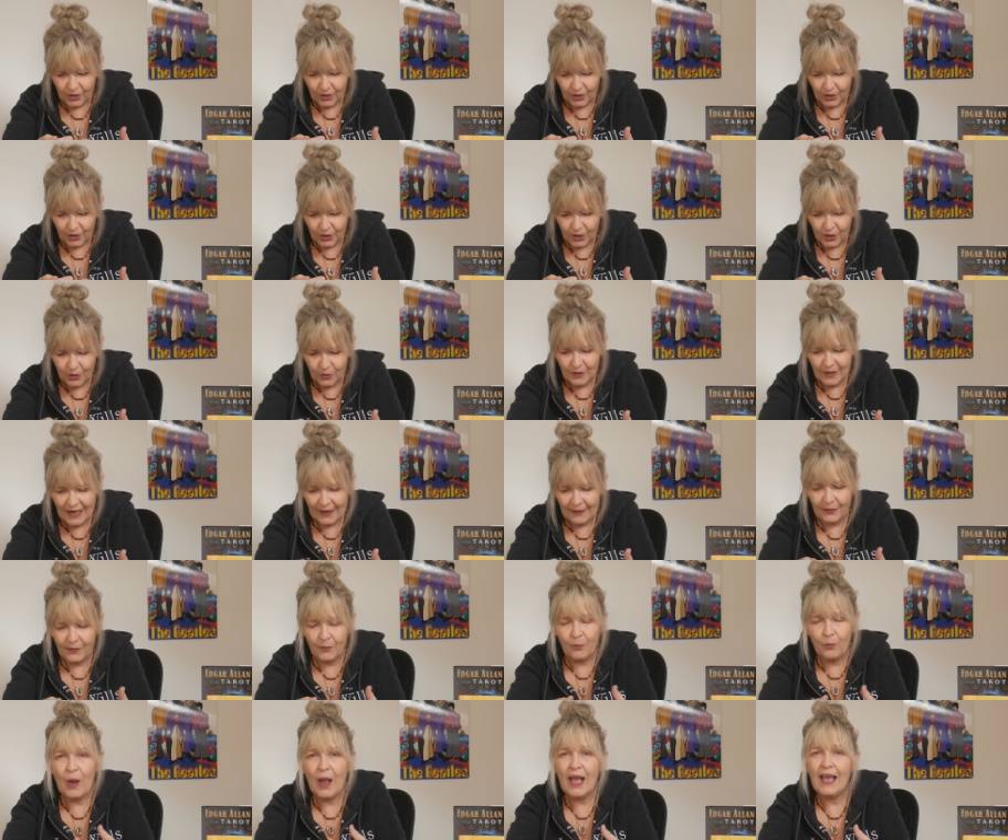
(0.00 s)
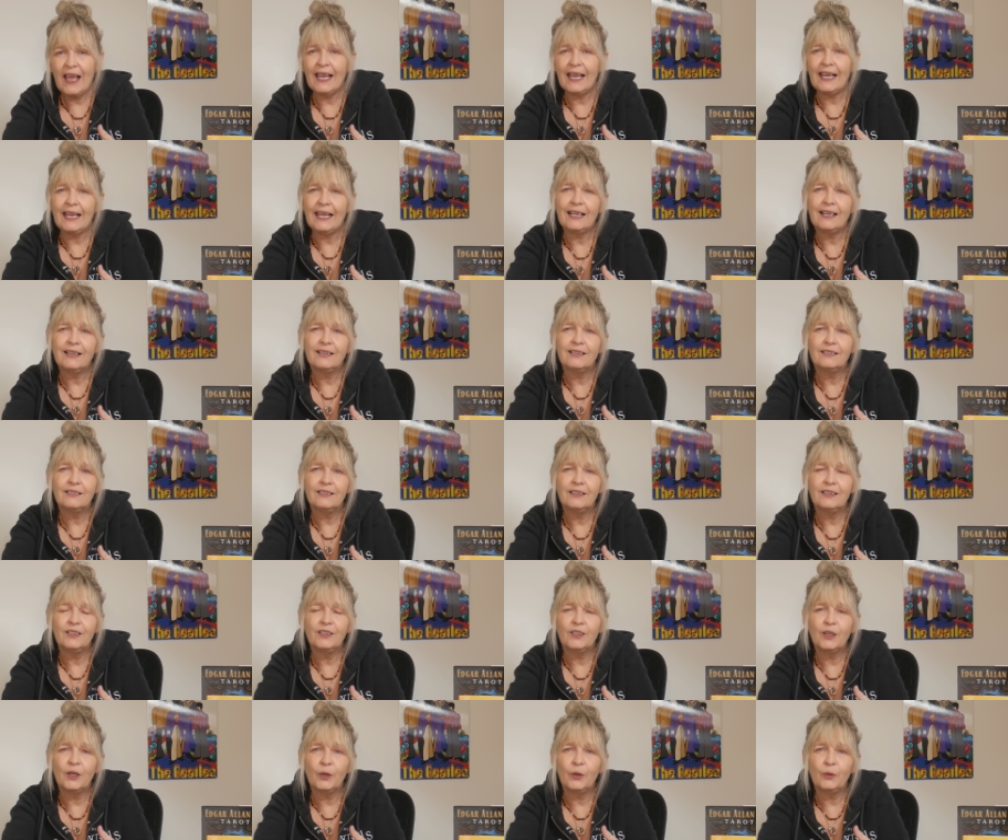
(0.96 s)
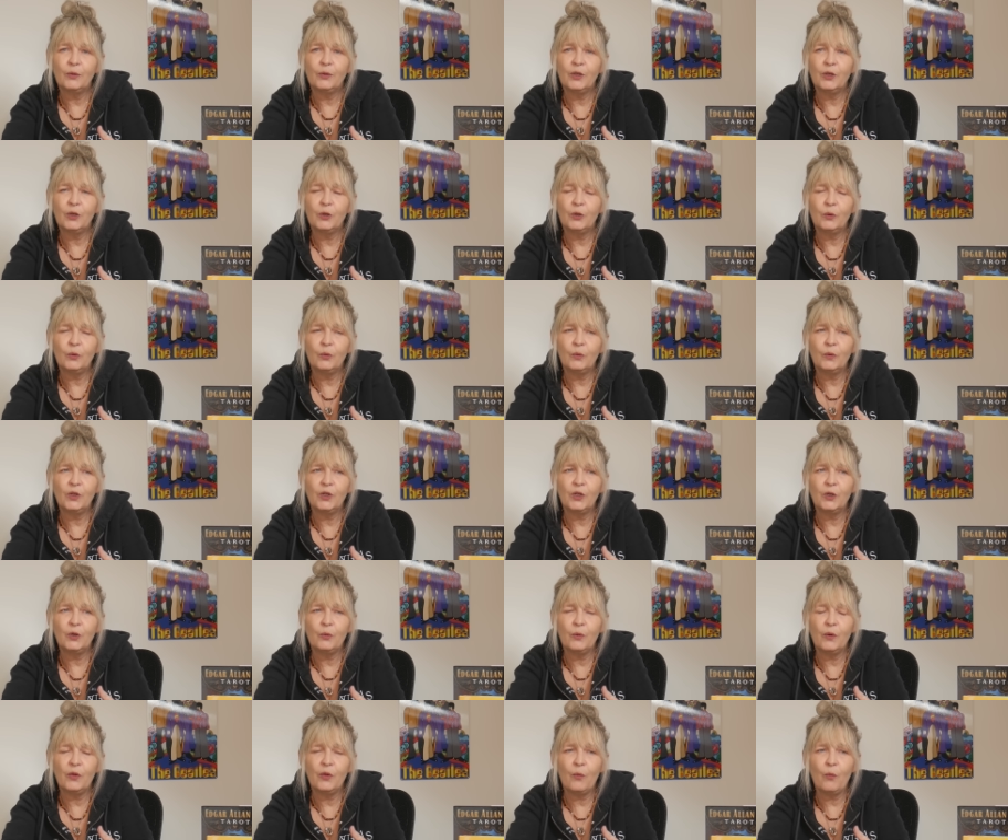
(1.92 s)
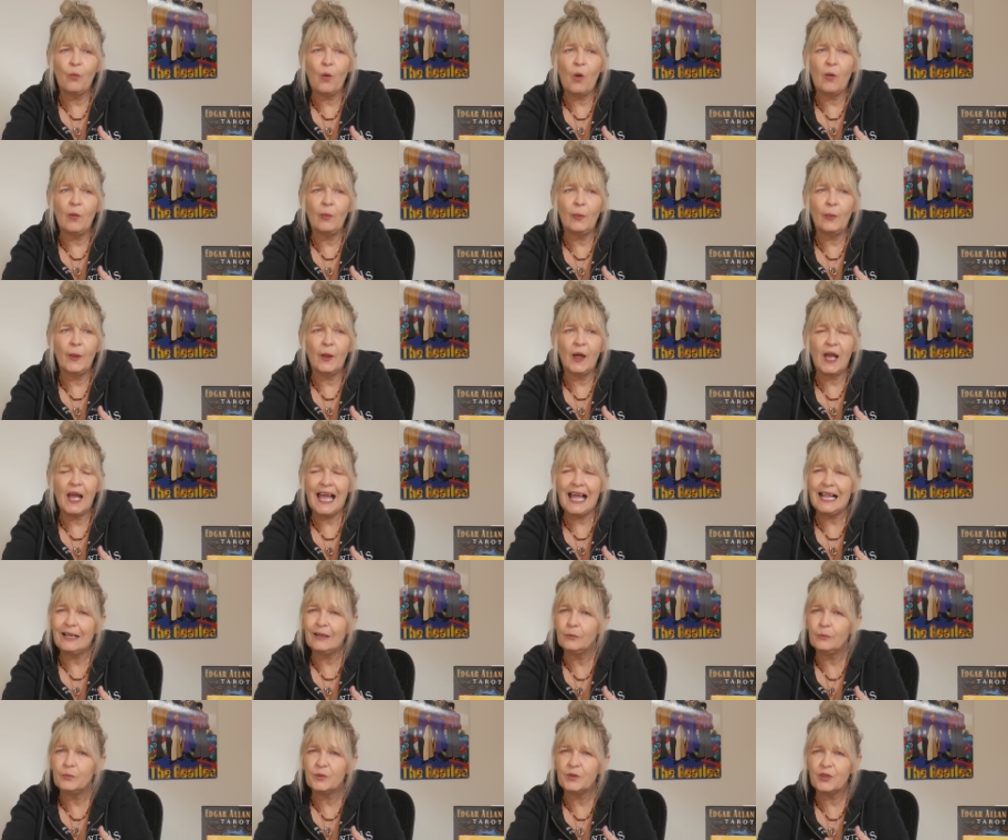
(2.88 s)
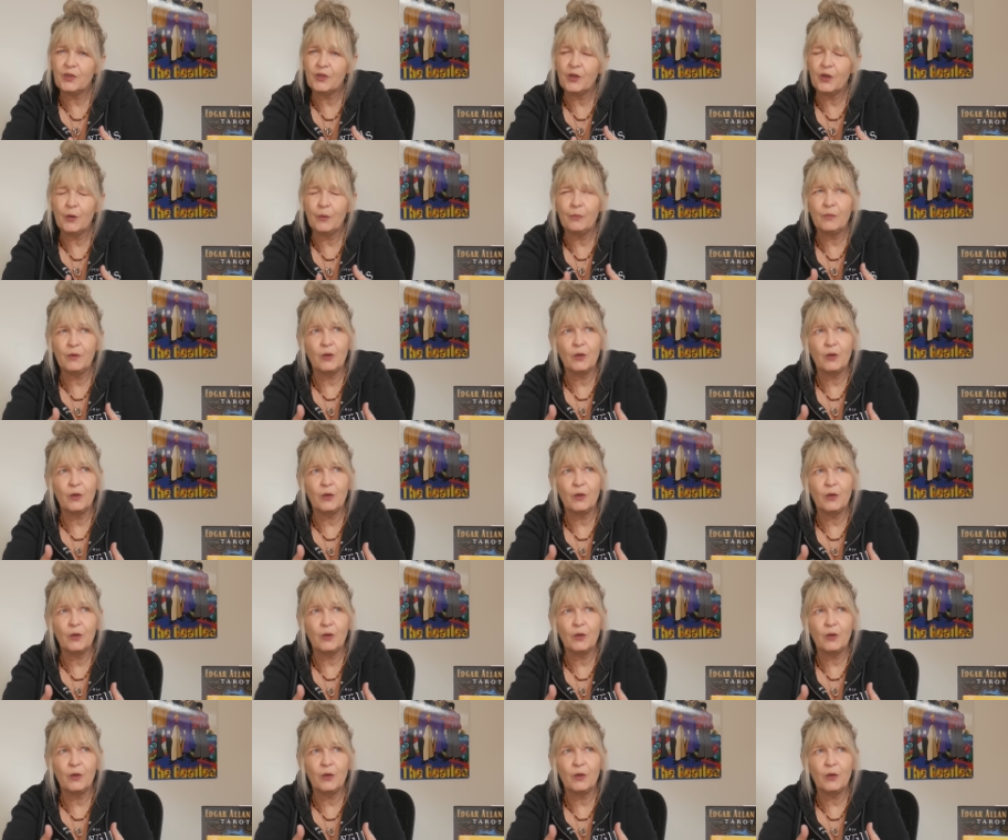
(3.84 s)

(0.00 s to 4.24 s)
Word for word: You led the way. You know, you, you were the one that helped them.